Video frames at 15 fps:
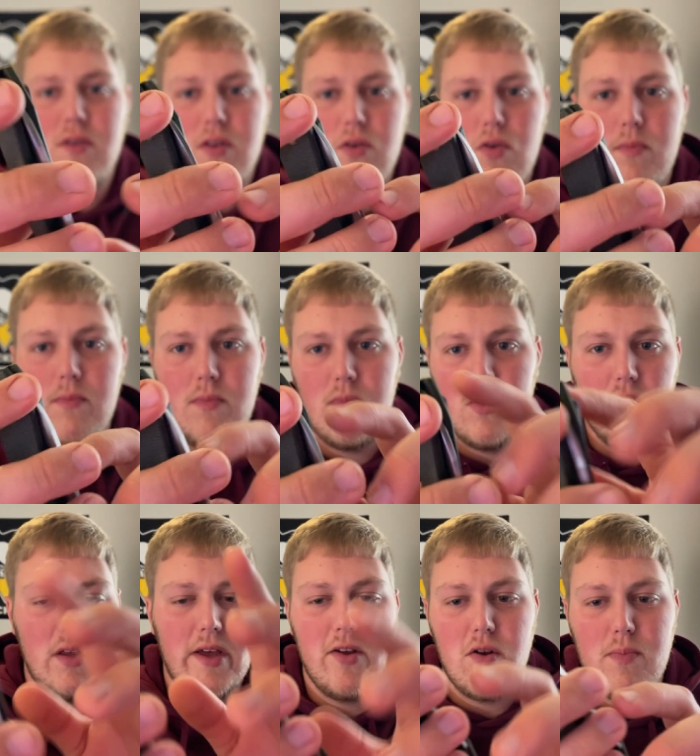tube or
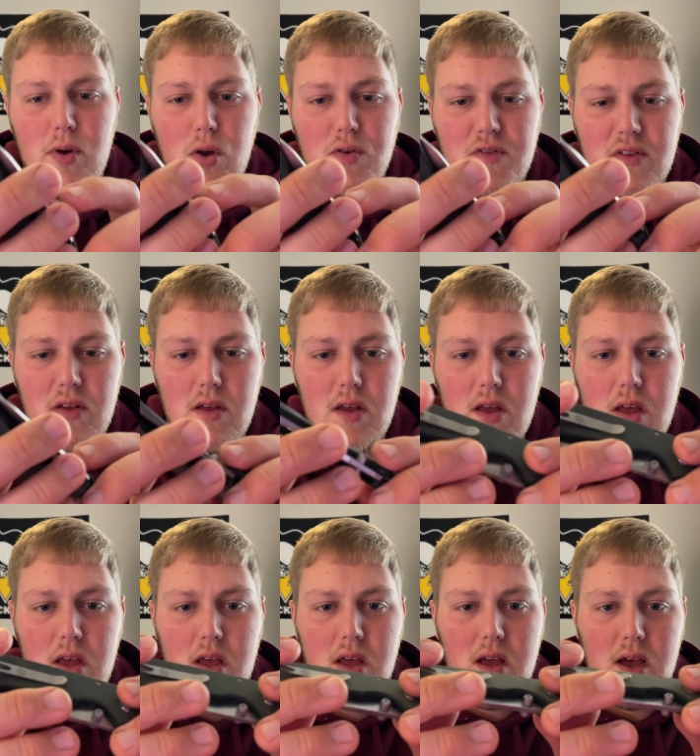lanyard post.
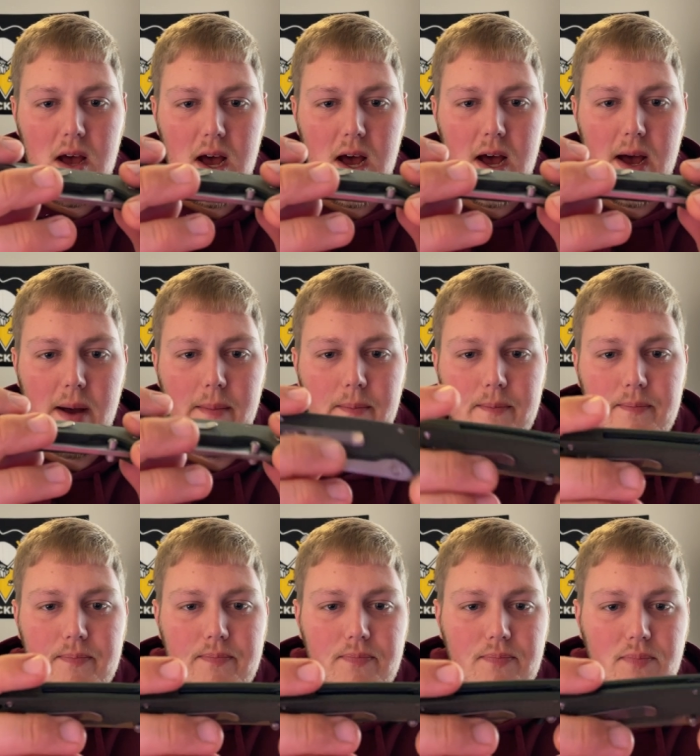Um,
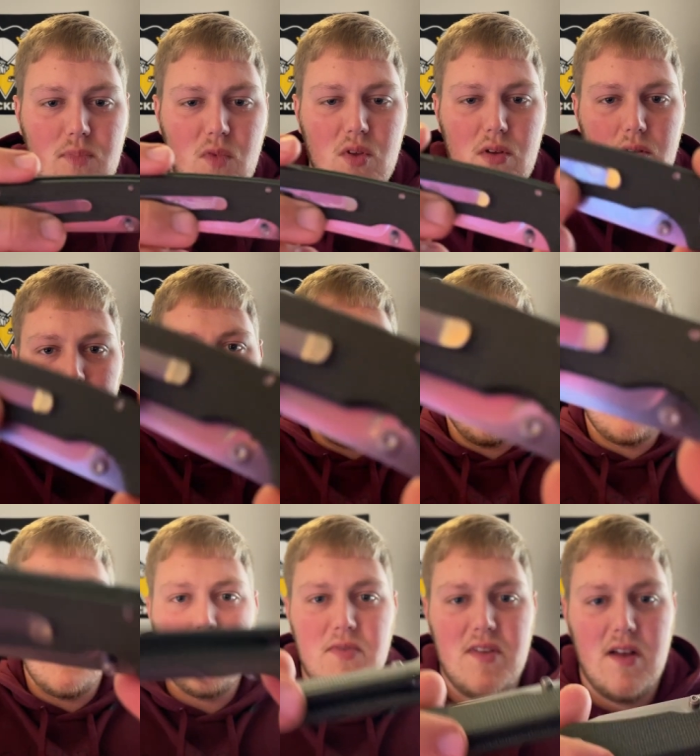dual
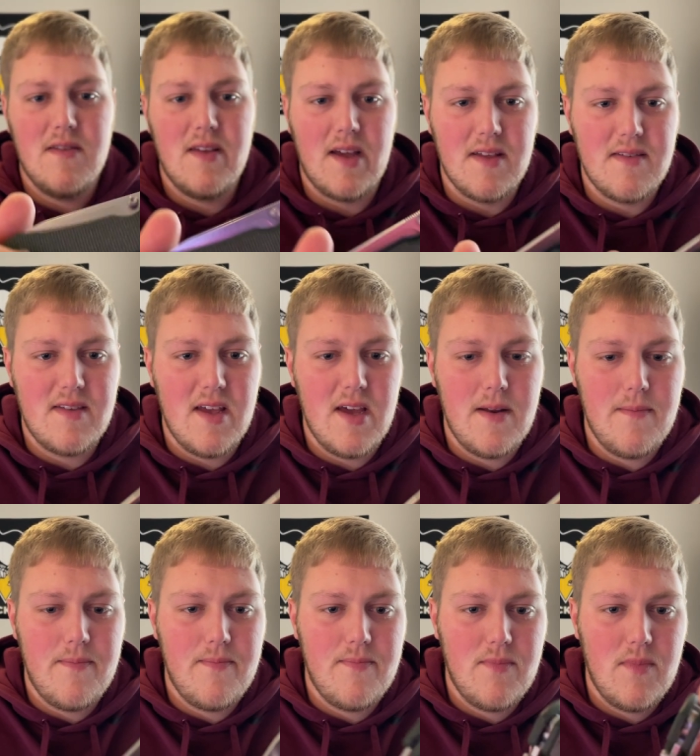thumb studs, like I said.
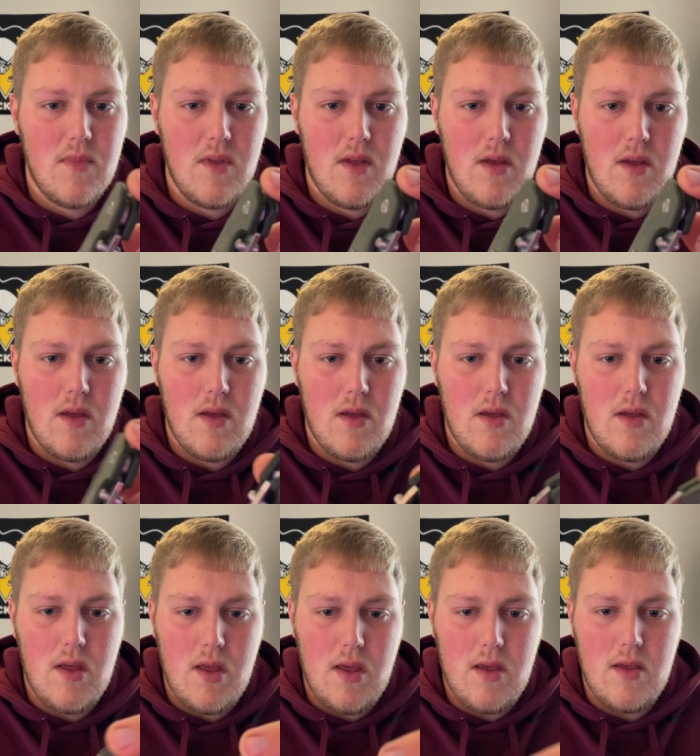
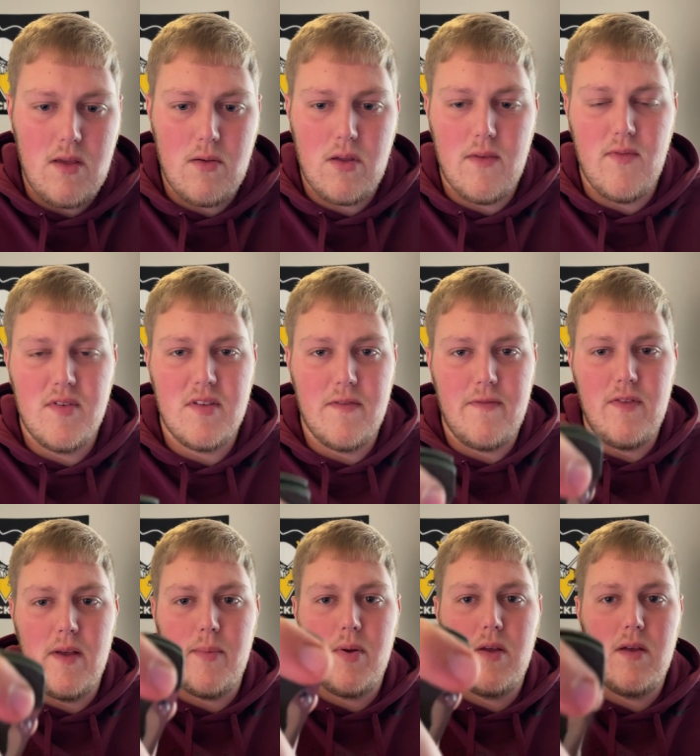Give this a flip